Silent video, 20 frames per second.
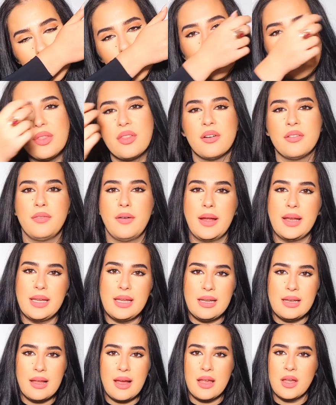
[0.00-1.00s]
with the
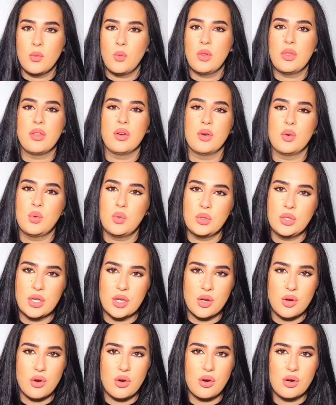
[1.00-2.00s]
vanilla and with the oud
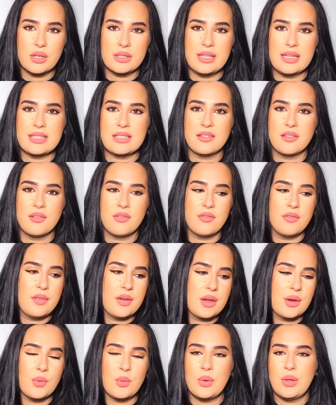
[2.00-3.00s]
accord, that's
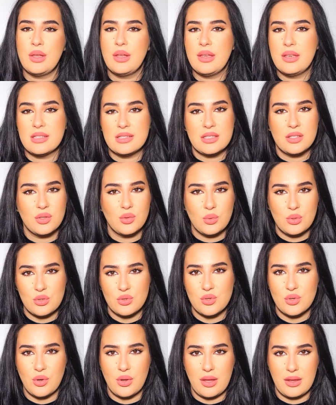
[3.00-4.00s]
very easy to
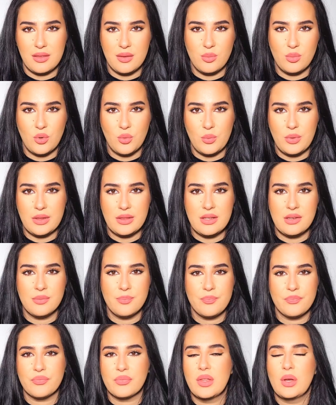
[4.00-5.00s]
enjoy at the moment.
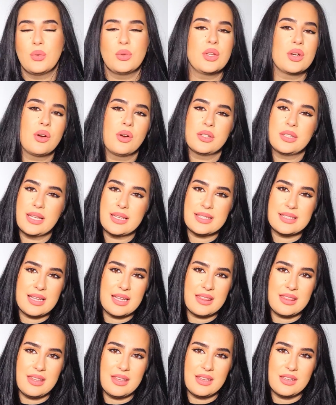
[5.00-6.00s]
The oud accord has
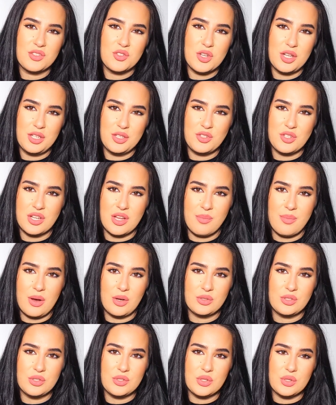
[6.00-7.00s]
nothing challenging
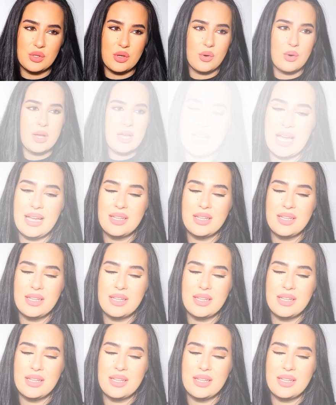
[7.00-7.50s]
about it, you know.